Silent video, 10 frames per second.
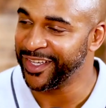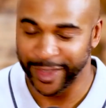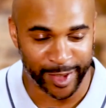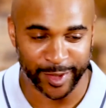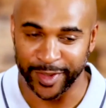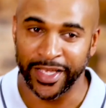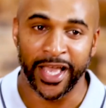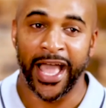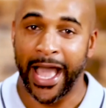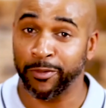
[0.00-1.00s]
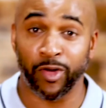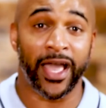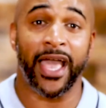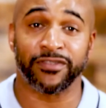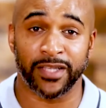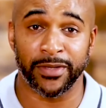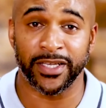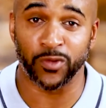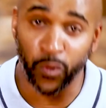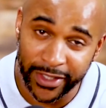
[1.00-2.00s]
Listen, I'm going to have some of
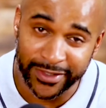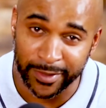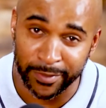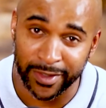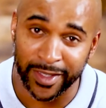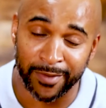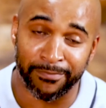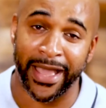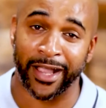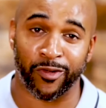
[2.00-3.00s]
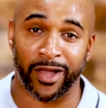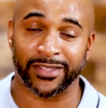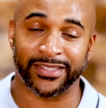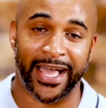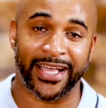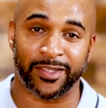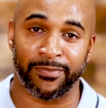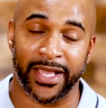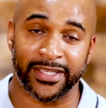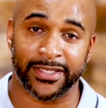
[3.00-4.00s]
his wisdom in the background. This guy's
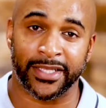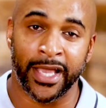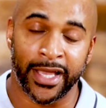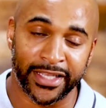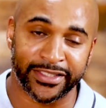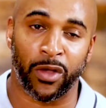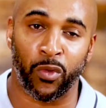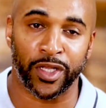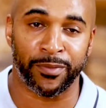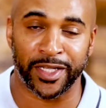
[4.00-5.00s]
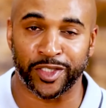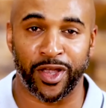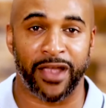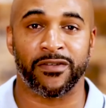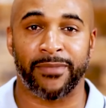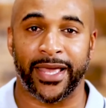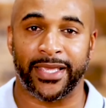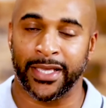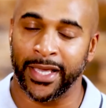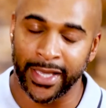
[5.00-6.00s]
amazing. Listen, I want to make
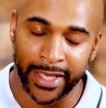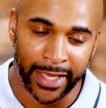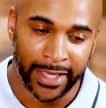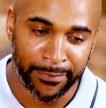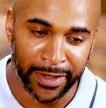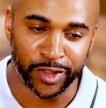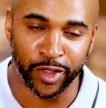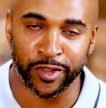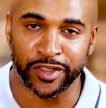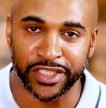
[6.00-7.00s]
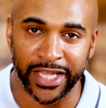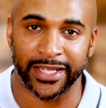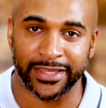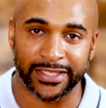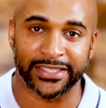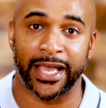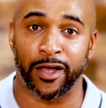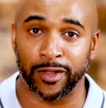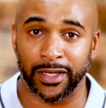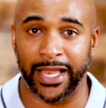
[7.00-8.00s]
sure you check this
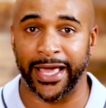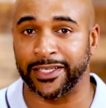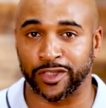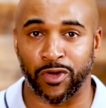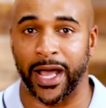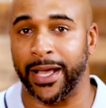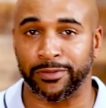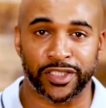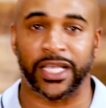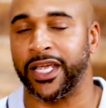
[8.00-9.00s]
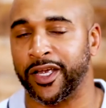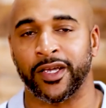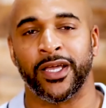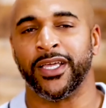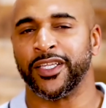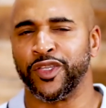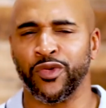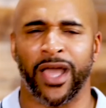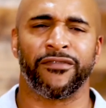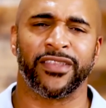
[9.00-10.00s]
out. Like, subscribe, share,
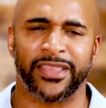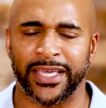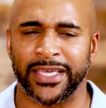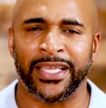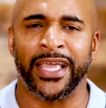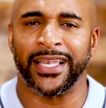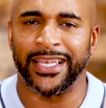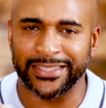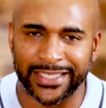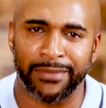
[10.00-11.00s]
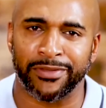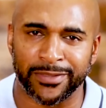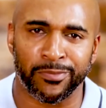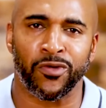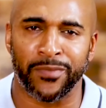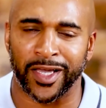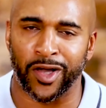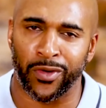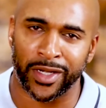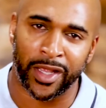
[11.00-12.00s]
do everything. Let's keep this movement
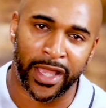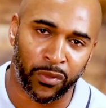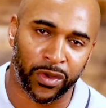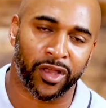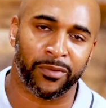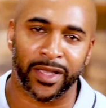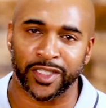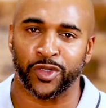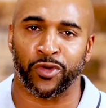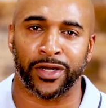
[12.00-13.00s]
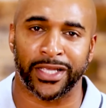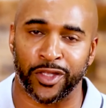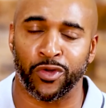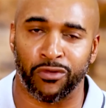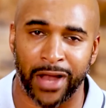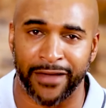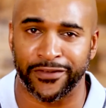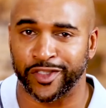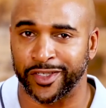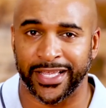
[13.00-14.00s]
going, and we're going to make sure that you arrive
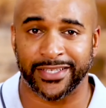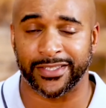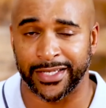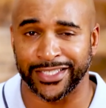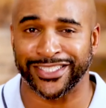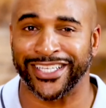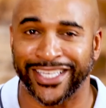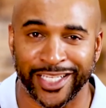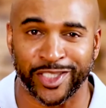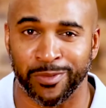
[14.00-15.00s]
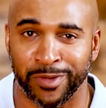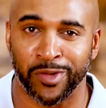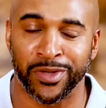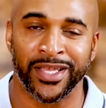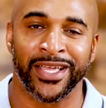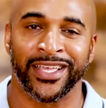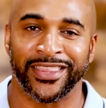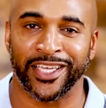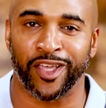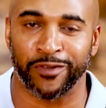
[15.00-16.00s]
at your destination and catch your moment.
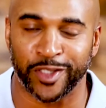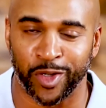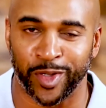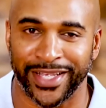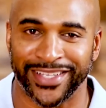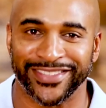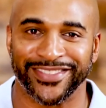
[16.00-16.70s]
Thank y'all for tuning in.